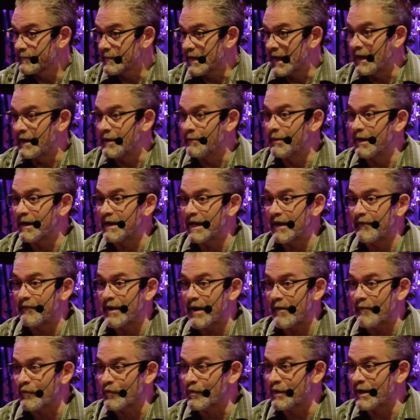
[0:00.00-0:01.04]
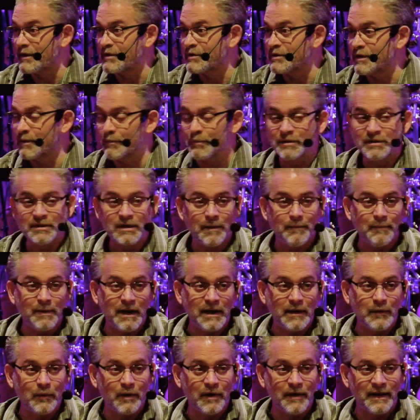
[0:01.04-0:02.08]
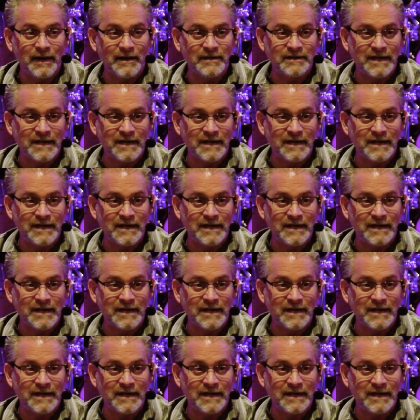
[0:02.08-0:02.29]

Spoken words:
Anybody ever have a relationship with somebody where they